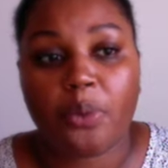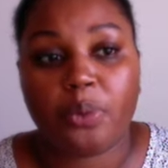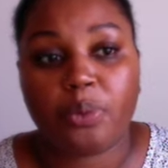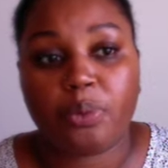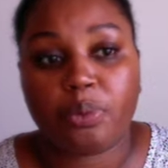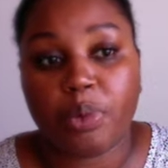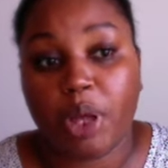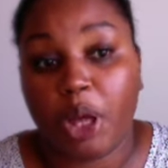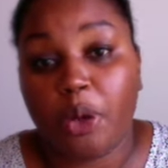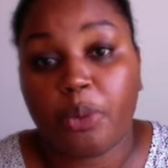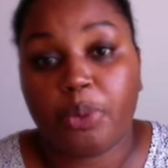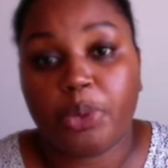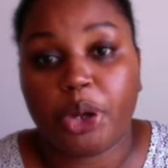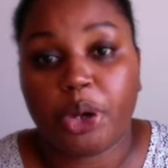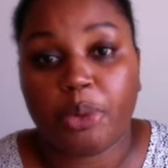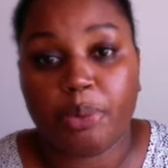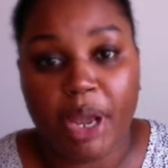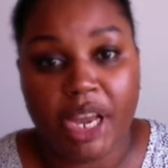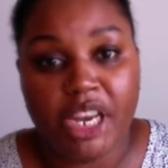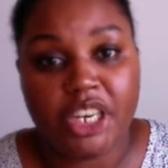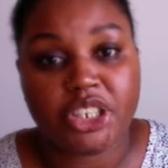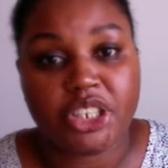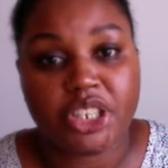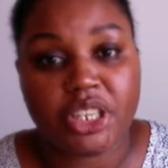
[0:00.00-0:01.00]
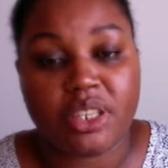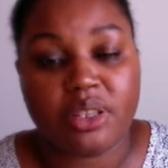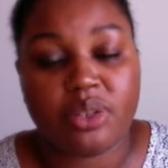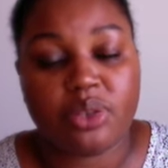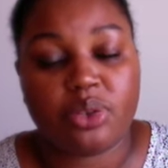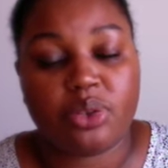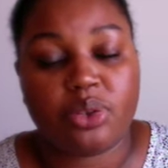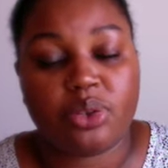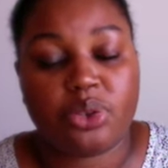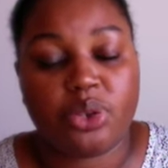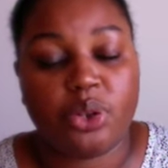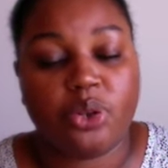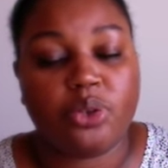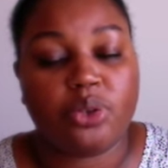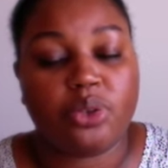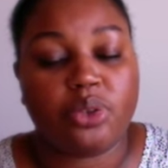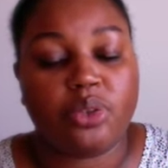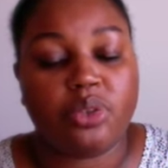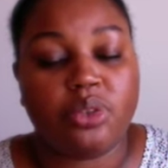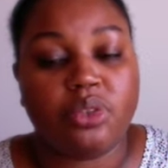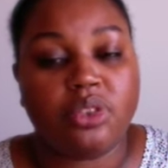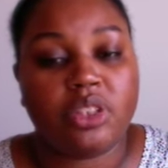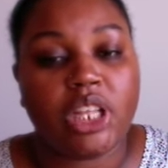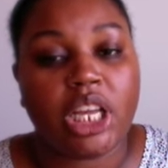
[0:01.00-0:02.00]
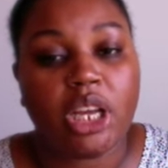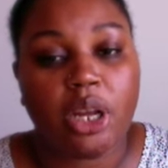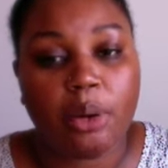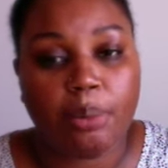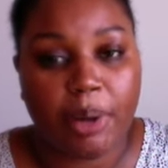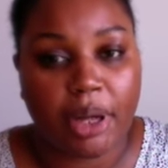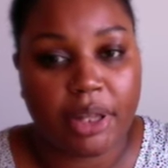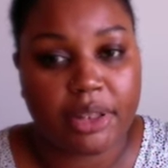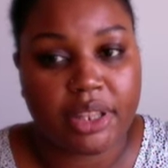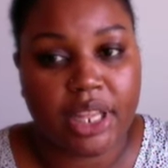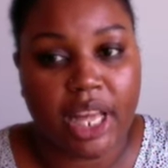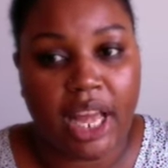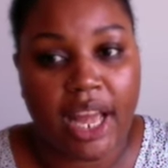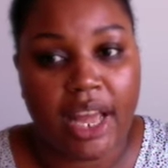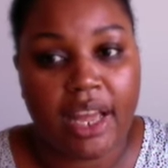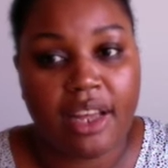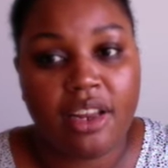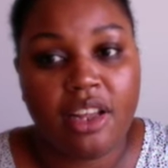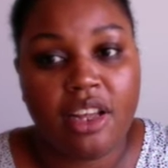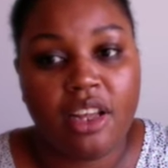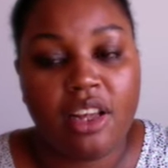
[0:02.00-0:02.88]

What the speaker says: help their patients? So think about that.